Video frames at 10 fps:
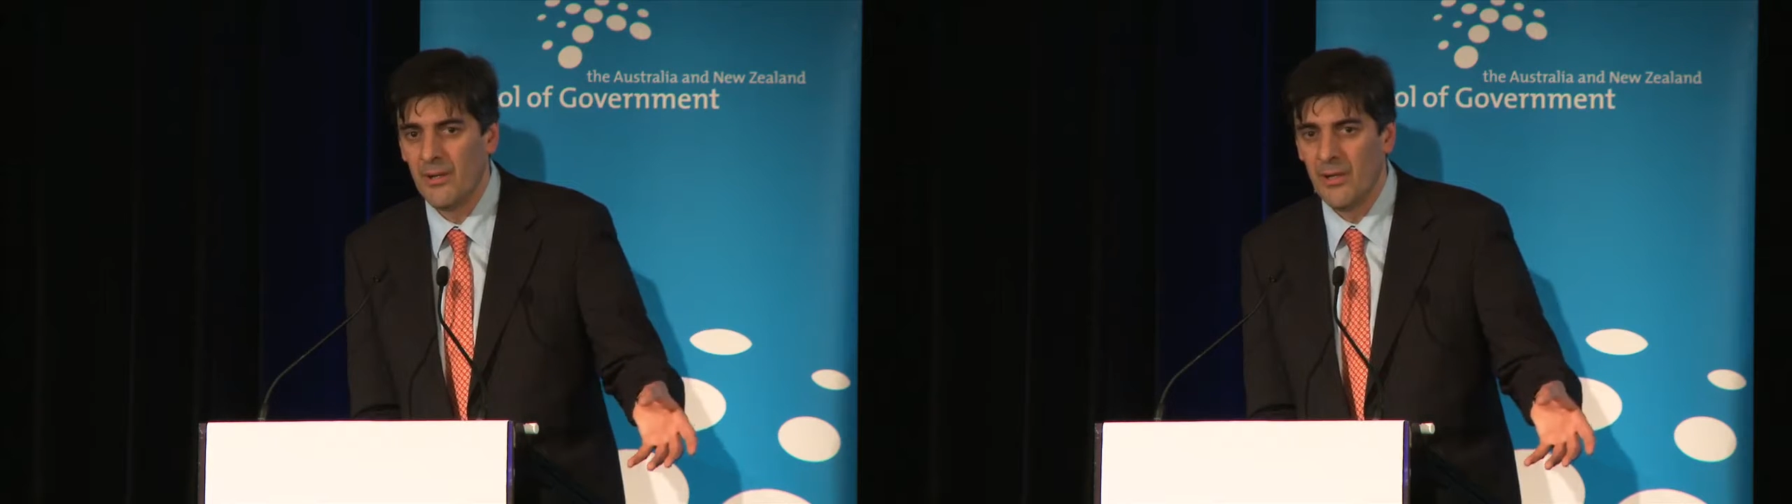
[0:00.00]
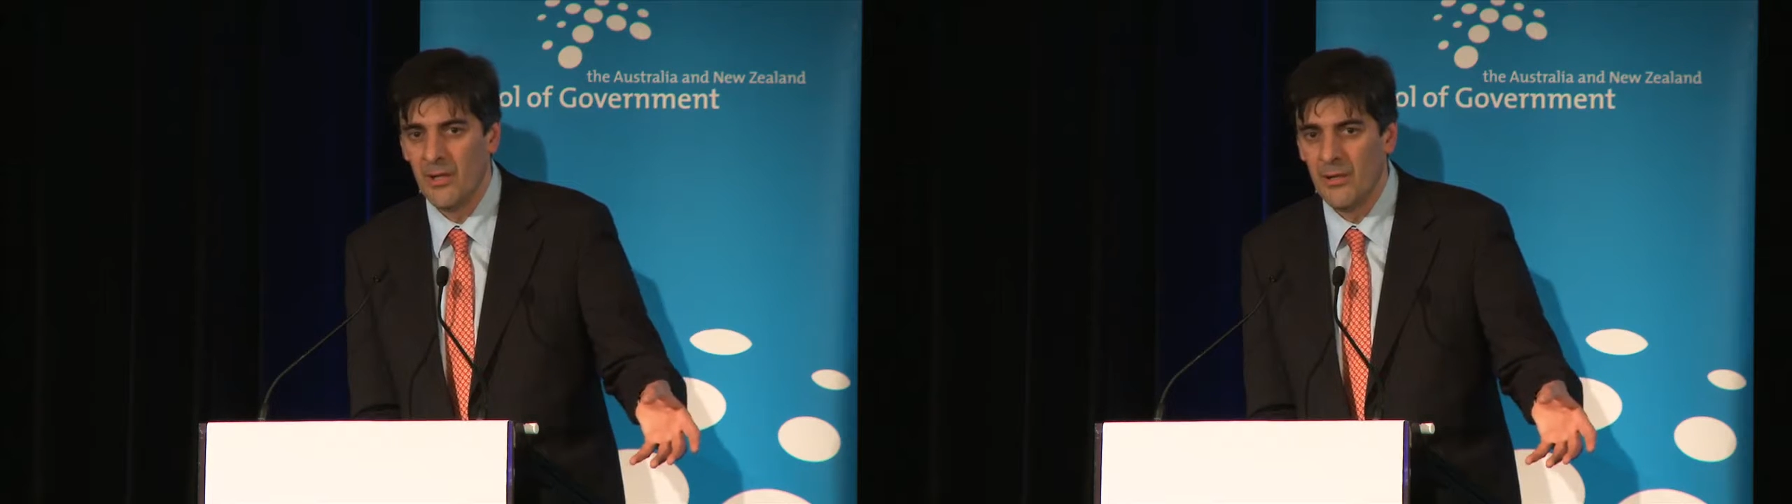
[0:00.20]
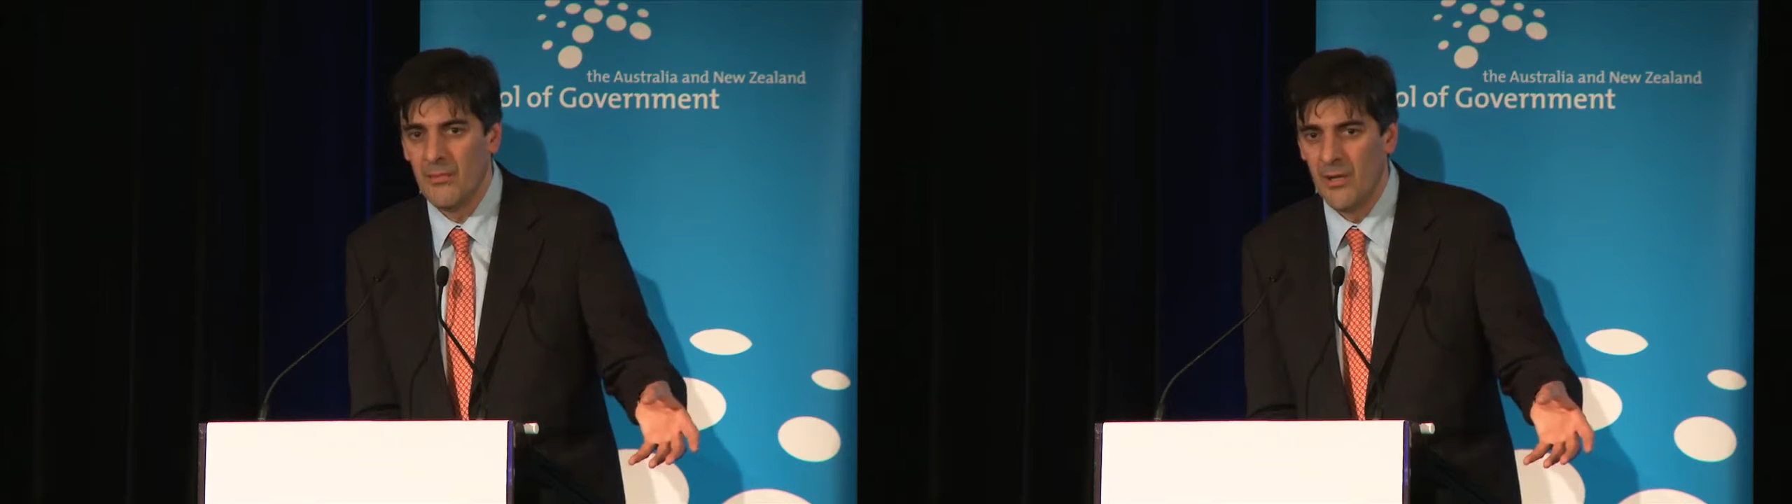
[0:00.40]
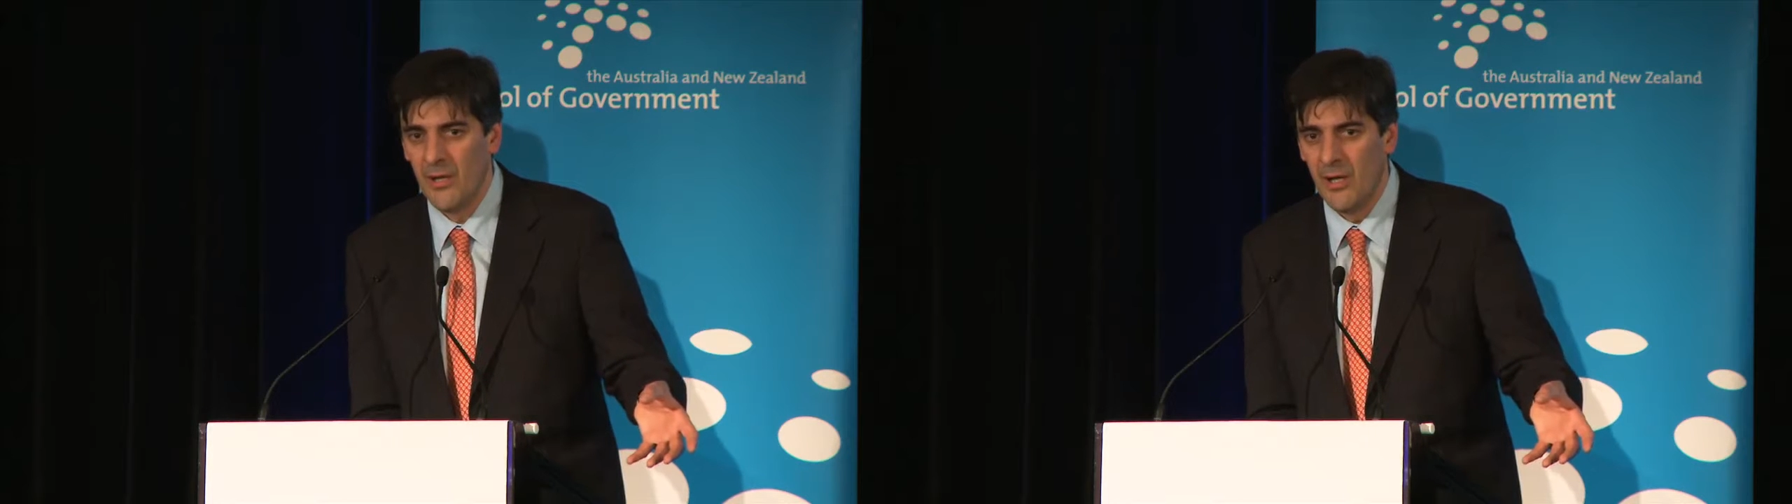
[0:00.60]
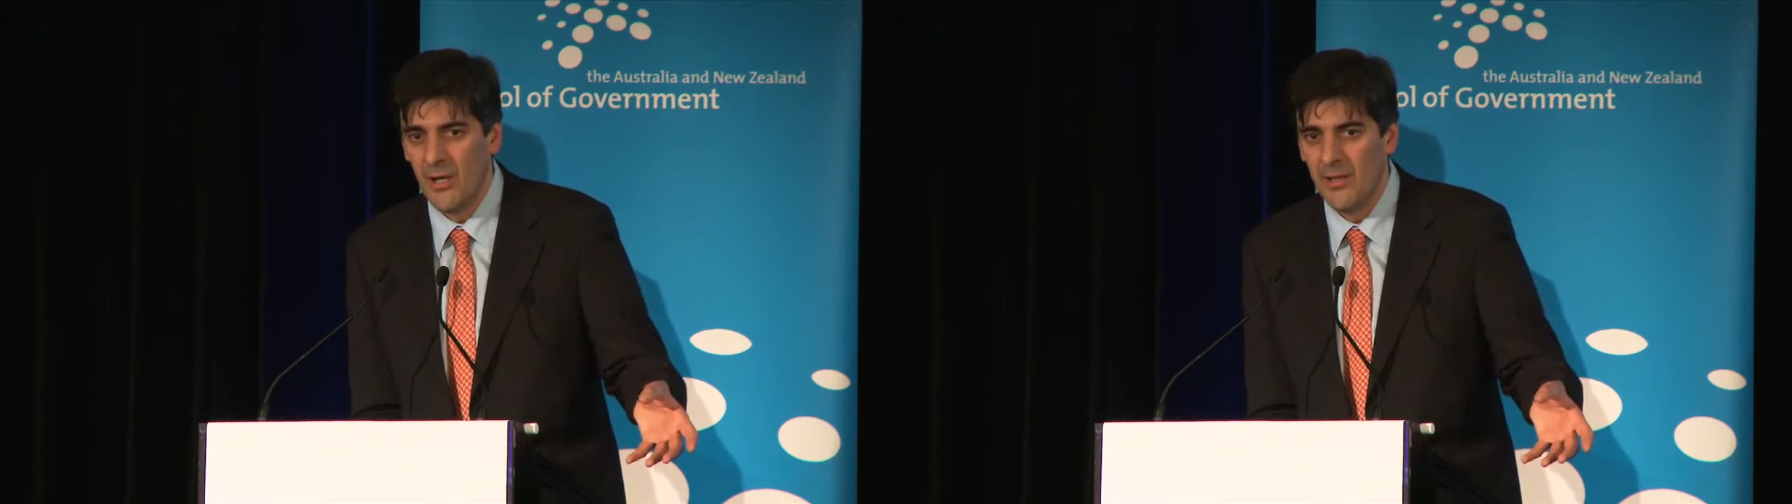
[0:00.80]
get over the
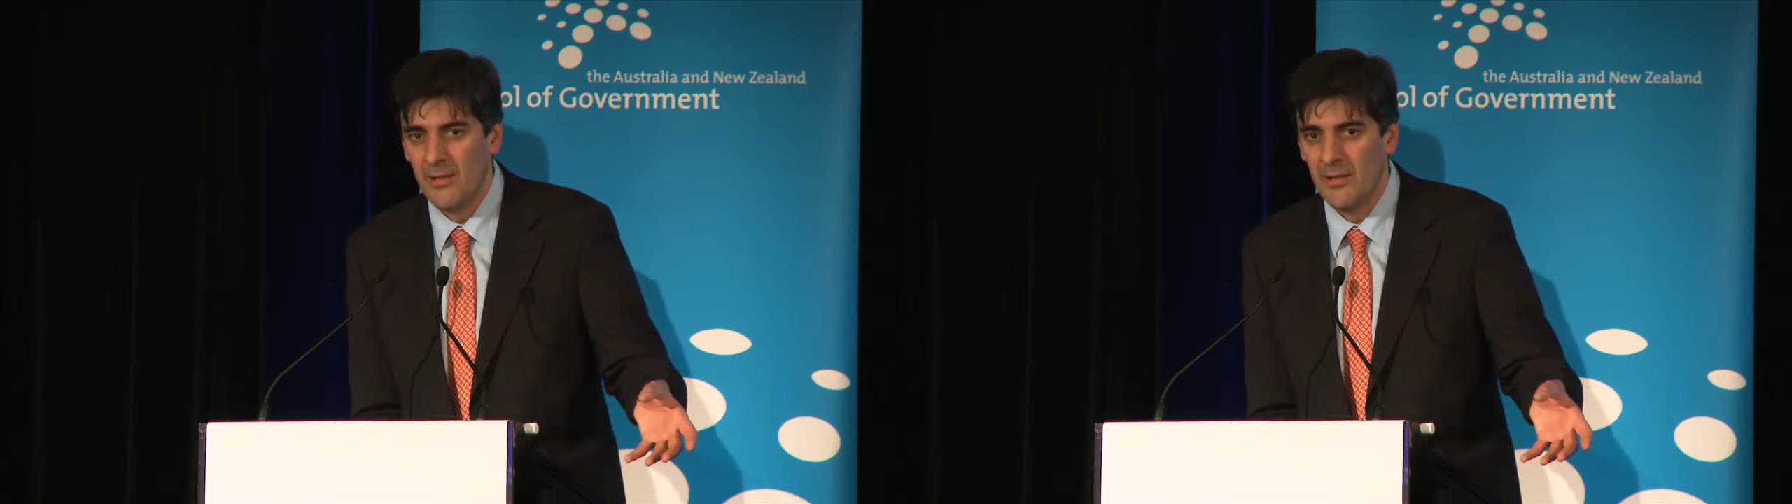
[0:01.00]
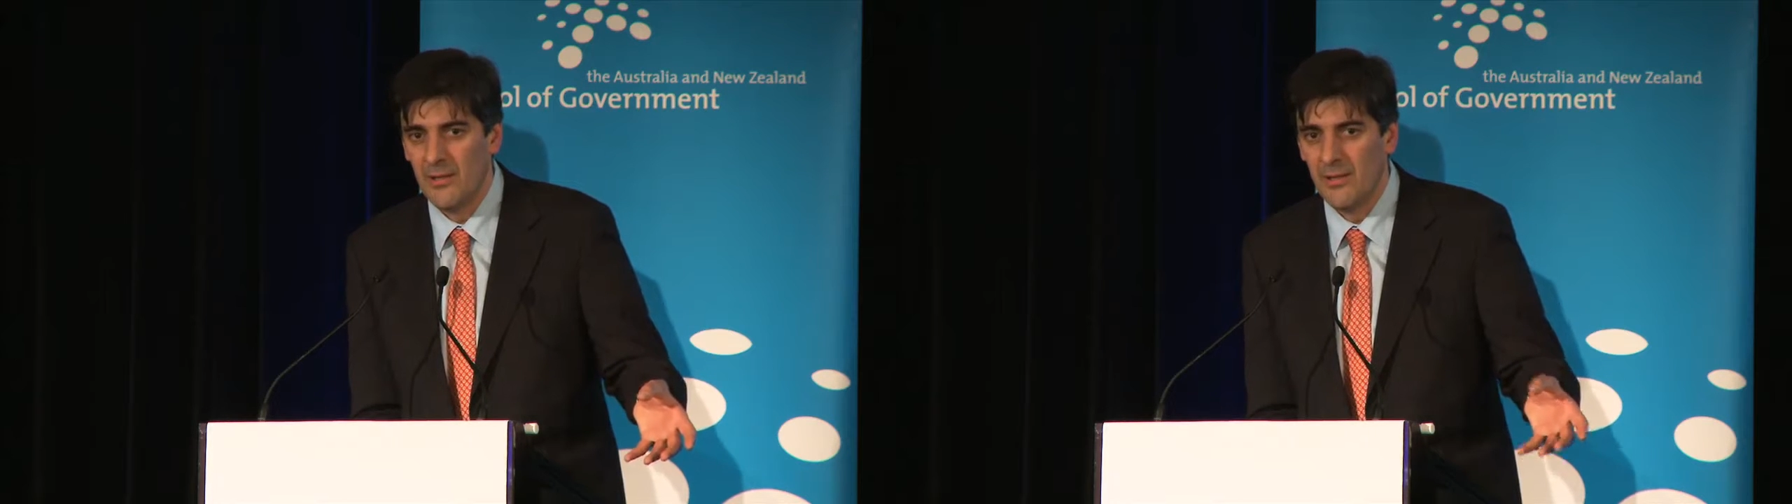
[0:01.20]
line